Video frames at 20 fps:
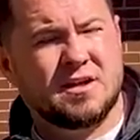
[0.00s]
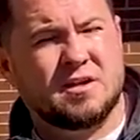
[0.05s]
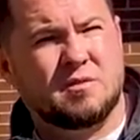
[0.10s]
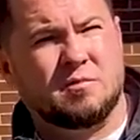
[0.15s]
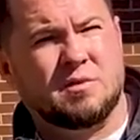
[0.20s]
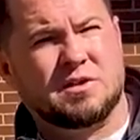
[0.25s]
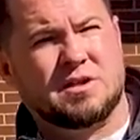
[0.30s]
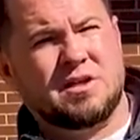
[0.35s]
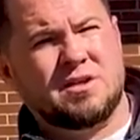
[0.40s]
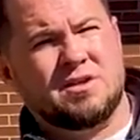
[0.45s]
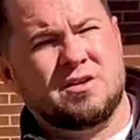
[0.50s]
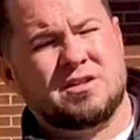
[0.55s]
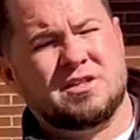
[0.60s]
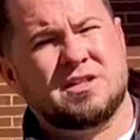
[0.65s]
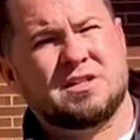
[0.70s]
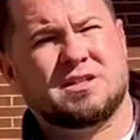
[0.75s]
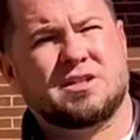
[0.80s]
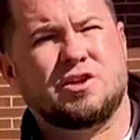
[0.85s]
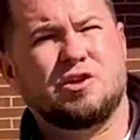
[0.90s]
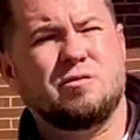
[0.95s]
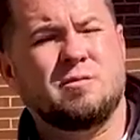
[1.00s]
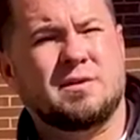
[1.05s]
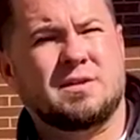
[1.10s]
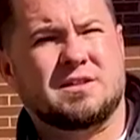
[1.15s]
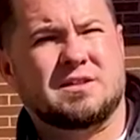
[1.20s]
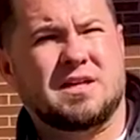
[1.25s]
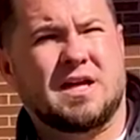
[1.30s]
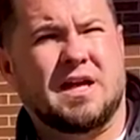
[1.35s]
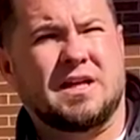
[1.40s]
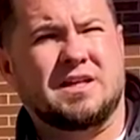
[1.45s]
But then there's this human
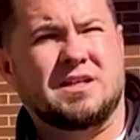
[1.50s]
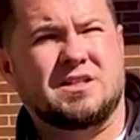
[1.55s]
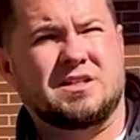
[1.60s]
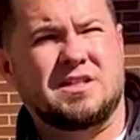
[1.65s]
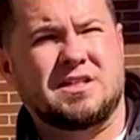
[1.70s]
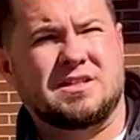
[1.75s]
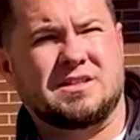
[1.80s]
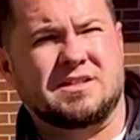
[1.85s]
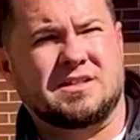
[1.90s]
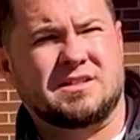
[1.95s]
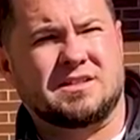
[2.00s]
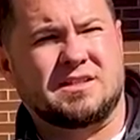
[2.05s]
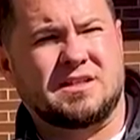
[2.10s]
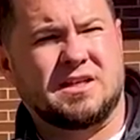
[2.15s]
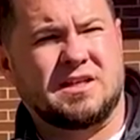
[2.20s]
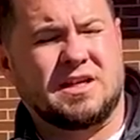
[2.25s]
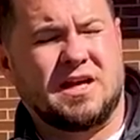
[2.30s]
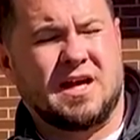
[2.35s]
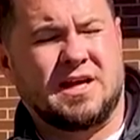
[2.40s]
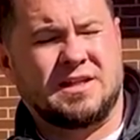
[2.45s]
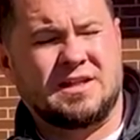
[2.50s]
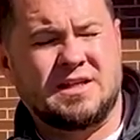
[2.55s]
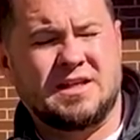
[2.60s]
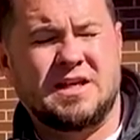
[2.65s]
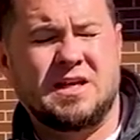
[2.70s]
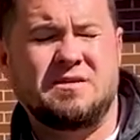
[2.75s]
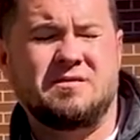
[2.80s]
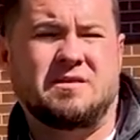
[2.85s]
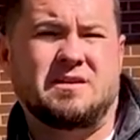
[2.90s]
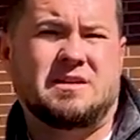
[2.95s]
side to Jesus, and I think
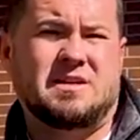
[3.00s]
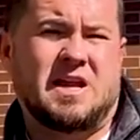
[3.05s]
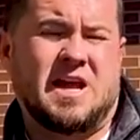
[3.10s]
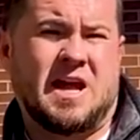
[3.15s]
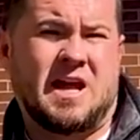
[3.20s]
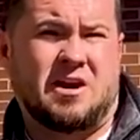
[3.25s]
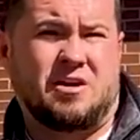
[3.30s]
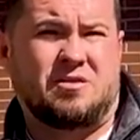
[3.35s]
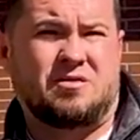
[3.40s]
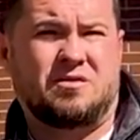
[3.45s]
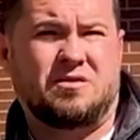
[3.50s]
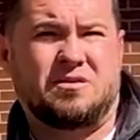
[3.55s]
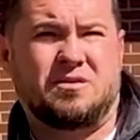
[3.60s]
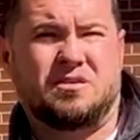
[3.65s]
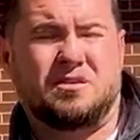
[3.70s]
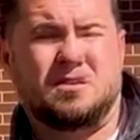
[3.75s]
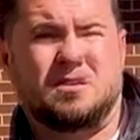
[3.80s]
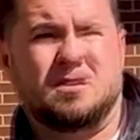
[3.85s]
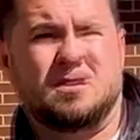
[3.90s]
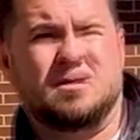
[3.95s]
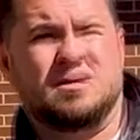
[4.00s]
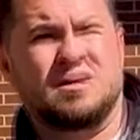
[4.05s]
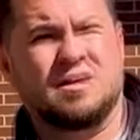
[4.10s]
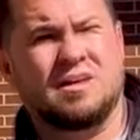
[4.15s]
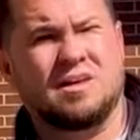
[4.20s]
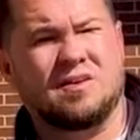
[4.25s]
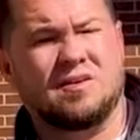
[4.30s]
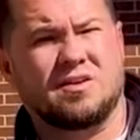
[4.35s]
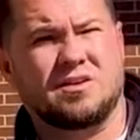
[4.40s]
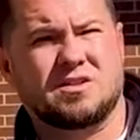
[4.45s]
even now,
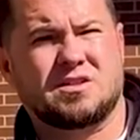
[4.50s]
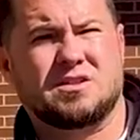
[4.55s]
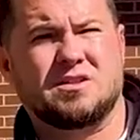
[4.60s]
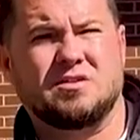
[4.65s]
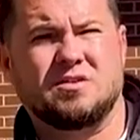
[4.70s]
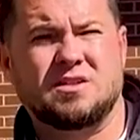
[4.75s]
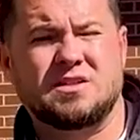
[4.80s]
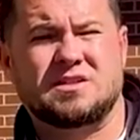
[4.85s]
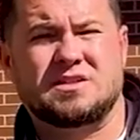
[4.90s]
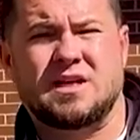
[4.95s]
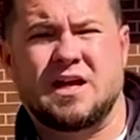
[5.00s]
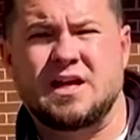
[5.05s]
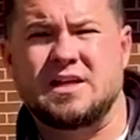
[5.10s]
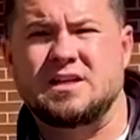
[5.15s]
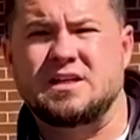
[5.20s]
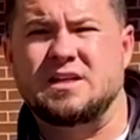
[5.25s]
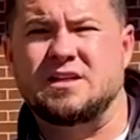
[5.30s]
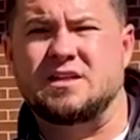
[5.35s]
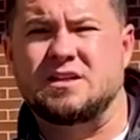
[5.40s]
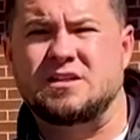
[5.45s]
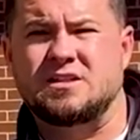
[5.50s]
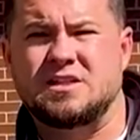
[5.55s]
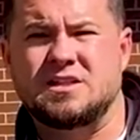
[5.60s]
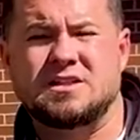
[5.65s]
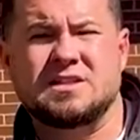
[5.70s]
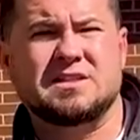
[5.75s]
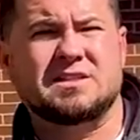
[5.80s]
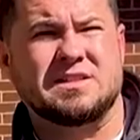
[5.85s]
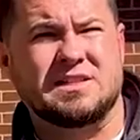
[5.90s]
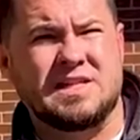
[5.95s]
there's still this idea that
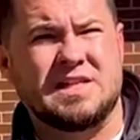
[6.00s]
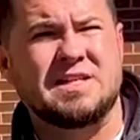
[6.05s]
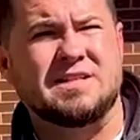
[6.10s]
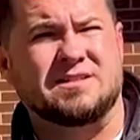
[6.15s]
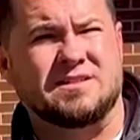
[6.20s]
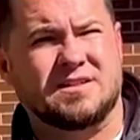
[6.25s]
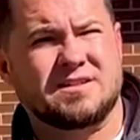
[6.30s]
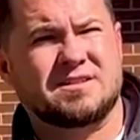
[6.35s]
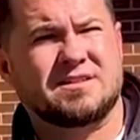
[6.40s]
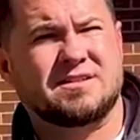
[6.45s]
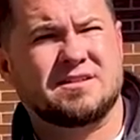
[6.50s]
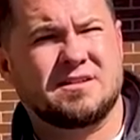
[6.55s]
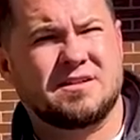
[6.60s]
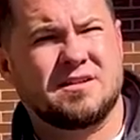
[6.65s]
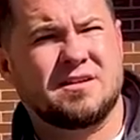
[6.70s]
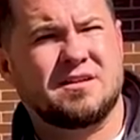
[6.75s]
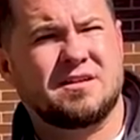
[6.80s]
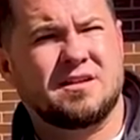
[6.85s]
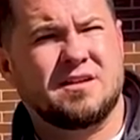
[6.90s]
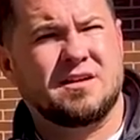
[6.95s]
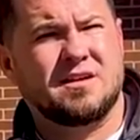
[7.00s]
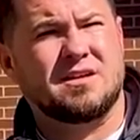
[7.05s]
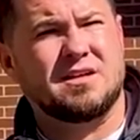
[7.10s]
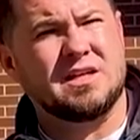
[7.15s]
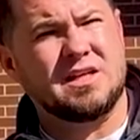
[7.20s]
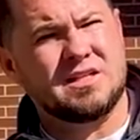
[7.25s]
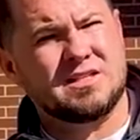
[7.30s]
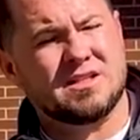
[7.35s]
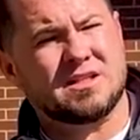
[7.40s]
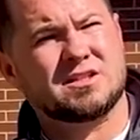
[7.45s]
Jesus needs us
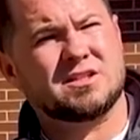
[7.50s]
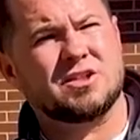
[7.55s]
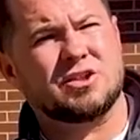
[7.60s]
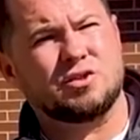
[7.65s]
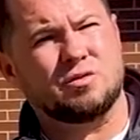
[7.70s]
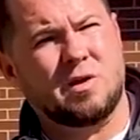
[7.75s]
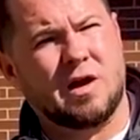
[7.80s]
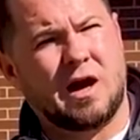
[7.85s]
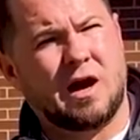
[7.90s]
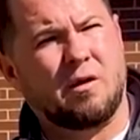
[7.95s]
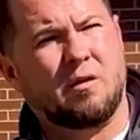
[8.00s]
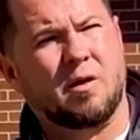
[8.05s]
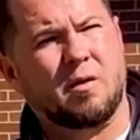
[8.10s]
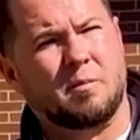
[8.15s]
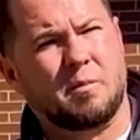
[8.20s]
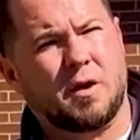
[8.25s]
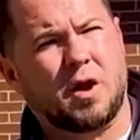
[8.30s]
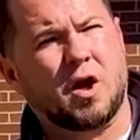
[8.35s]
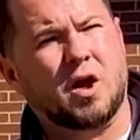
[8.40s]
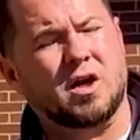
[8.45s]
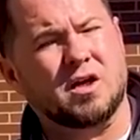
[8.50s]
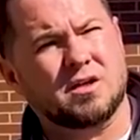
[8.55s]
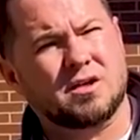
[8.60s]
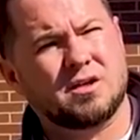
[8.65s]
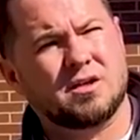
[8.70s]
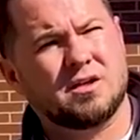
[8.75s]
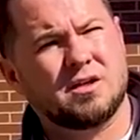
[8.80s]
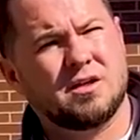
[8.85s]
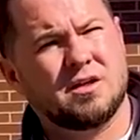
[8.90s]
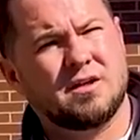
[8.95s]
to do our
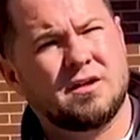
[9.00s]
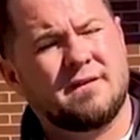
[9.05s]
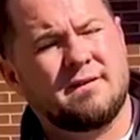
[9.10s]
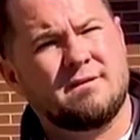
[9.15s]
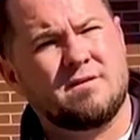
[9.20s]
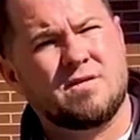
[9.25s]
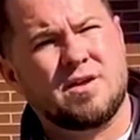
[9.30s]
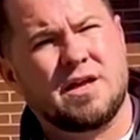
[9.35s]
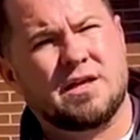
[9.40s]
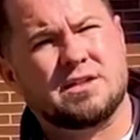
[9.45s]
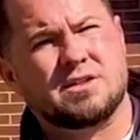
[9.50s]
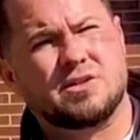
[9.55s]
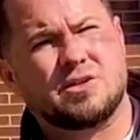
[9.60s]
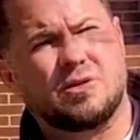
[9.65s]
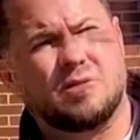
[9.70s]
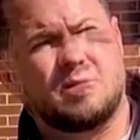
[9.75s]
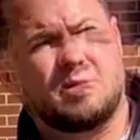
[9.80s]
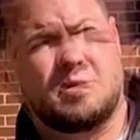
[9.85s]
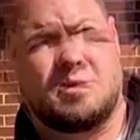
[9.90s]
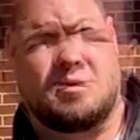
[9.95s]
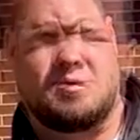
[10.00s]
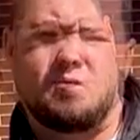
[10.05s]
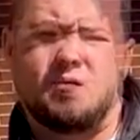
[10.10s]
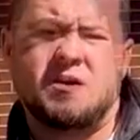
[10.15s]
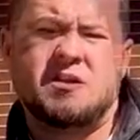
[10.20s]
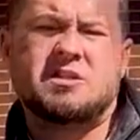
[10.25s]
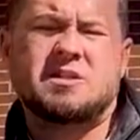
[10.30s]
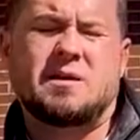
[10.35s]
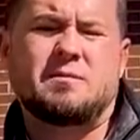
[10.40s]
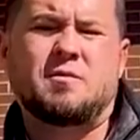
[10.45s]
part. And so where
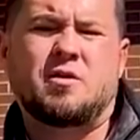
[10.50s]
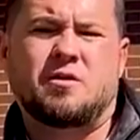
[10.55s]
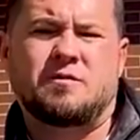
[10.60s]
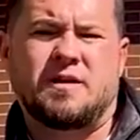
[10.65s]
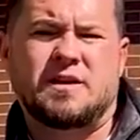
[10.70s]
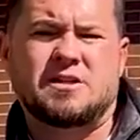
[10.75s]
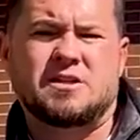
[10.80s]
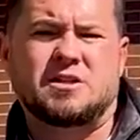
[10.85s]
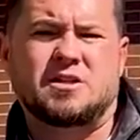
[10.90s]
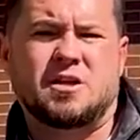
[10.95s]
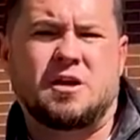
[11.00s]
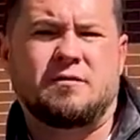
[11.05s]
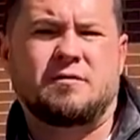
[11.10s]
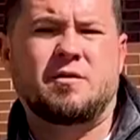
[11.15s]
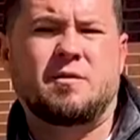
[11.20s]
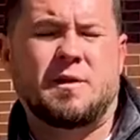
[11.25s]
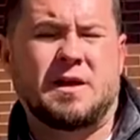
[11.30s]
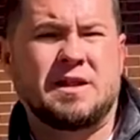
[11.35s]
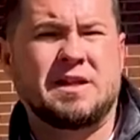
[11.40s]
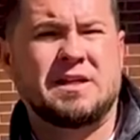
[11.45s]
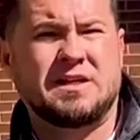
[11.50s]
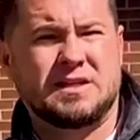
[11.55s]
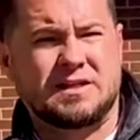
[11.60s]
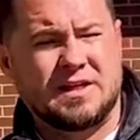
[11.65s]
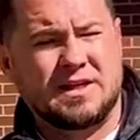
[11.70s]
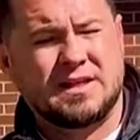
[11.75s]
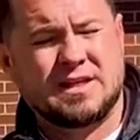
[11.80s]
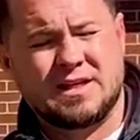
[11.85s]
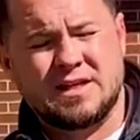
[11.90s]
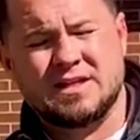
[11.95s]
does that motivation come from? I think
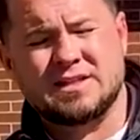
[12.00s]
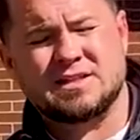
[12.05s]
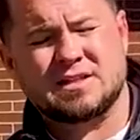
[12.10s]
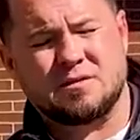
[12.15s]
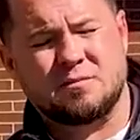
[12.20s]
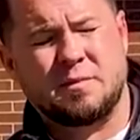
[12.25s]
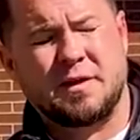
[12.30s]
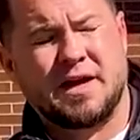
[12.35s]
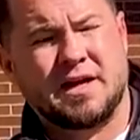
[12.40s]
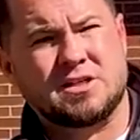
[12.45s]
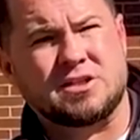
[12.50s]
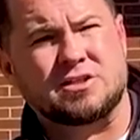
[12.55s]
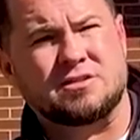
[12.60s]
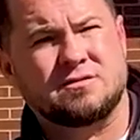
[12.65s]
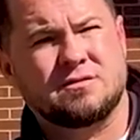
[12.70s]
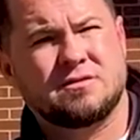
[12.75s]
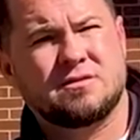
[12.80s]
it's compassion.